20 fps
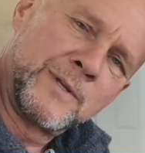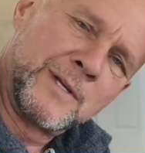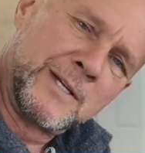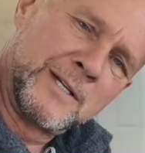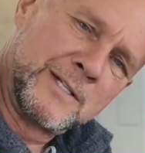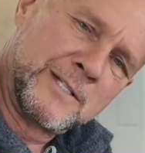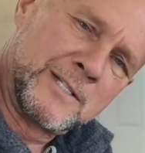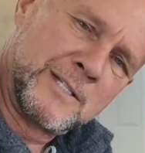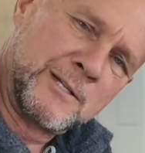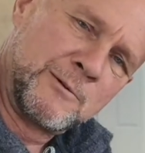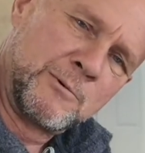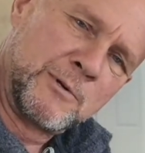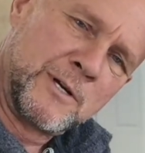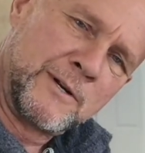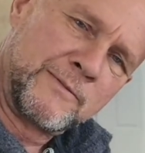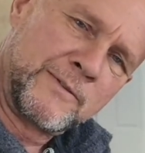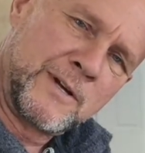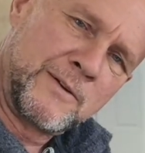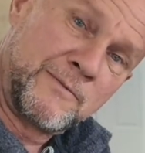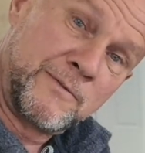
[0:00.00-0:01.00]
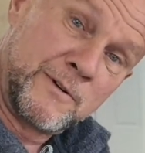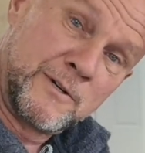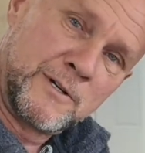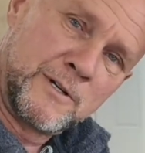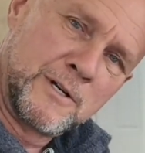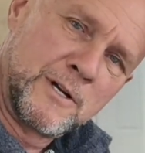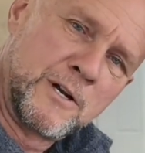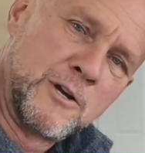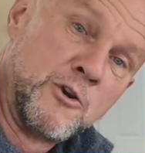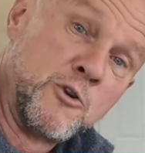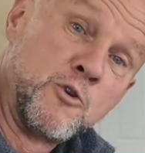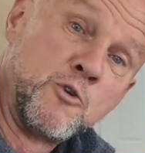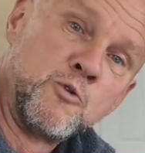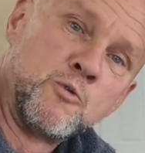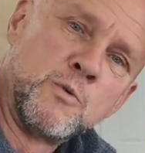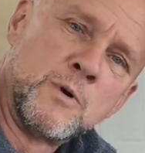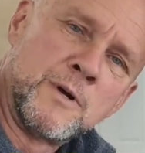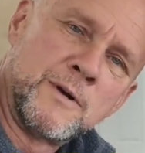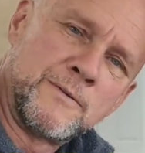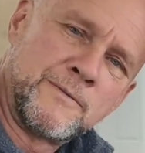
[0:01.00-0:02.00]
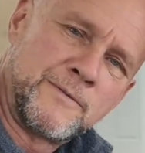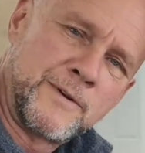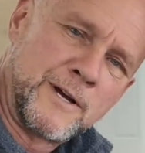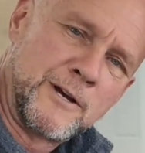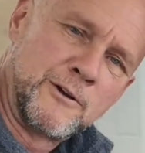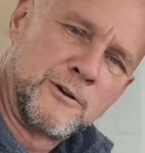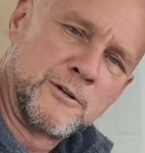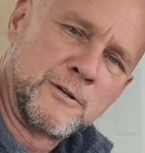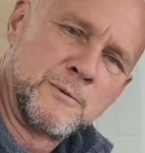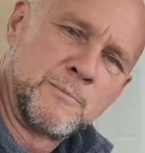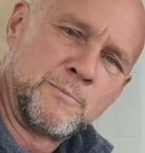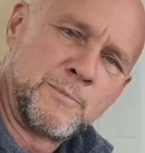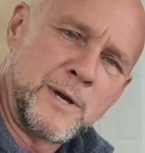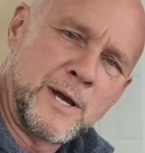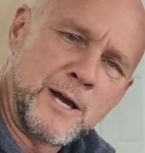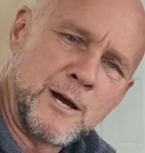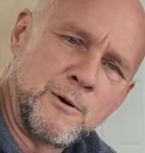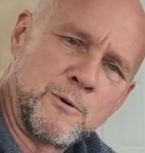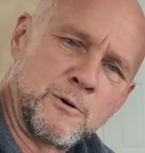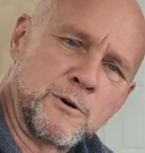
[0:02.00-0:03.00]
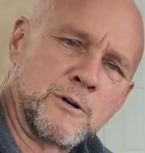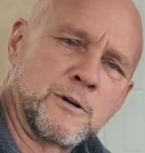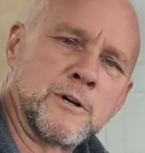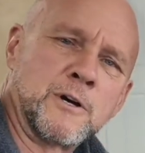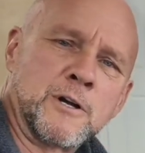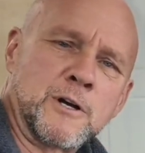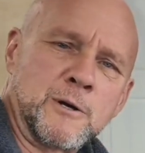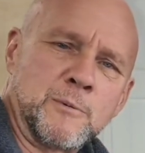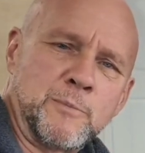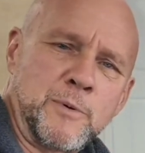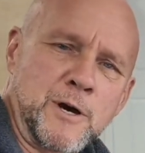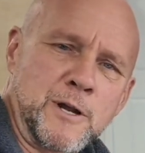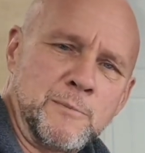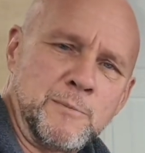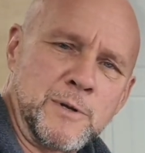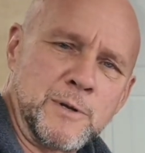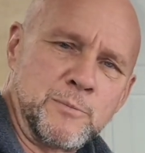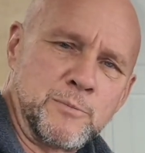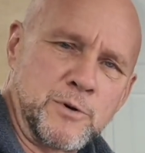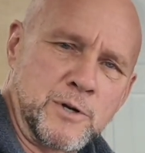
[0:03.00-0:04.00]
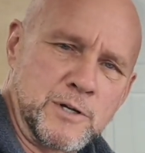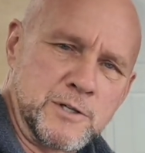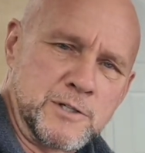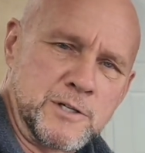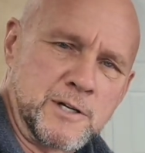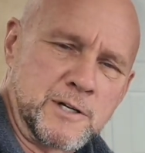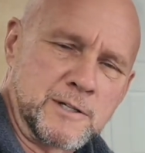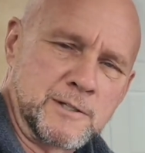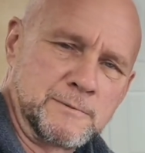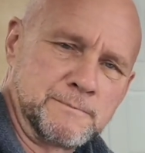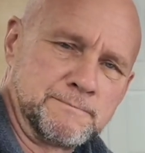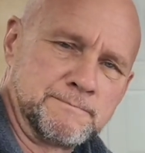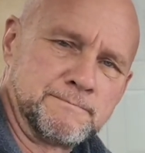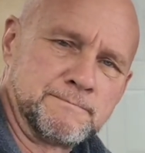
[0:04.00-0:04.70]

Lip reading: and see what I've got for newfound power on our bottom end project.